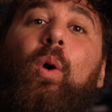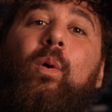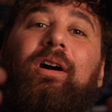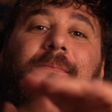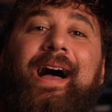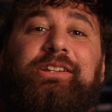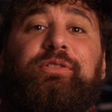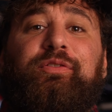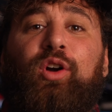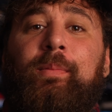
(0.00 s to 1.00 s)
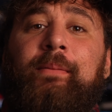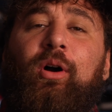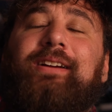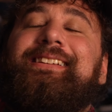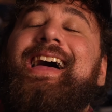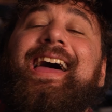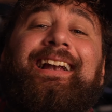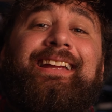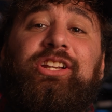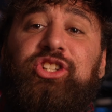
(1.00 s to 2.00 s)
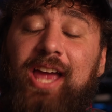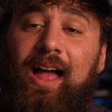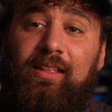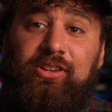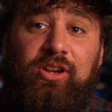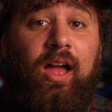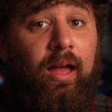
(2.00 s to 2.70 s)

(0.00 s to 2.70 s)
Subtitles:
Welcome back to FroManMark's Editing Challenge.